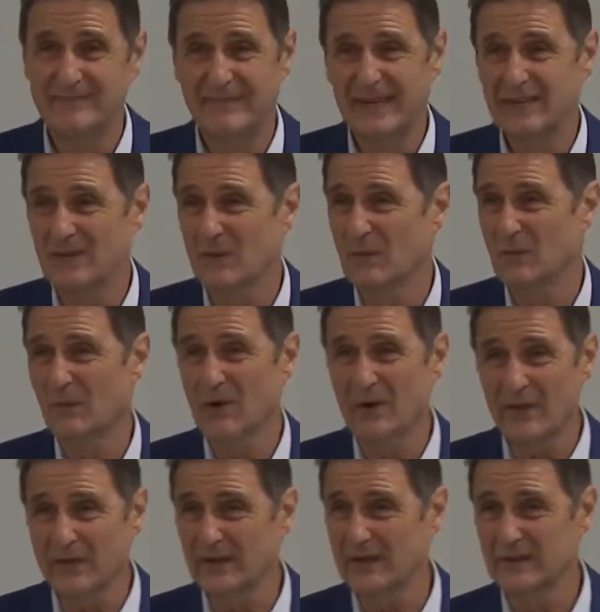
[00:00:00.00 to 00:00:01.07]
either
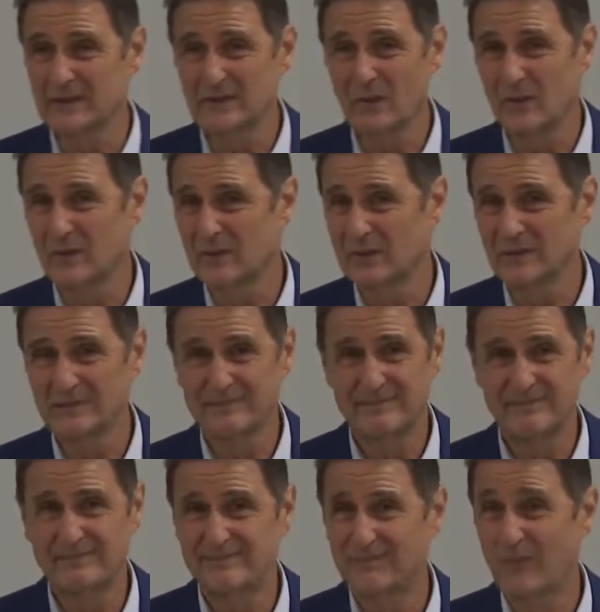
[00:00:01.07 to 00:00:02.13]
worthless or
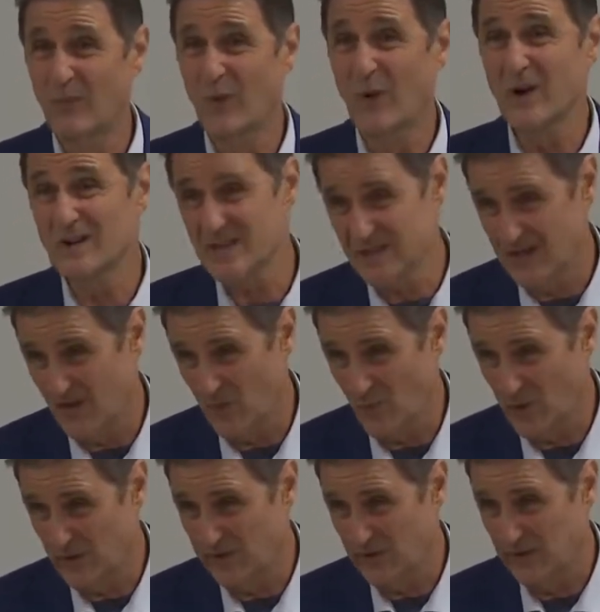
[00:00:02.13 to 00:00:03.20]
worse than
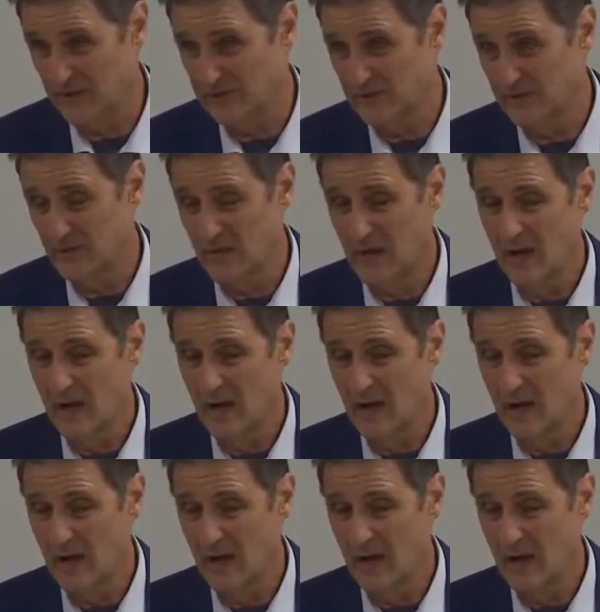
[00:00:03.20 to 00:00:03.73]
worthless.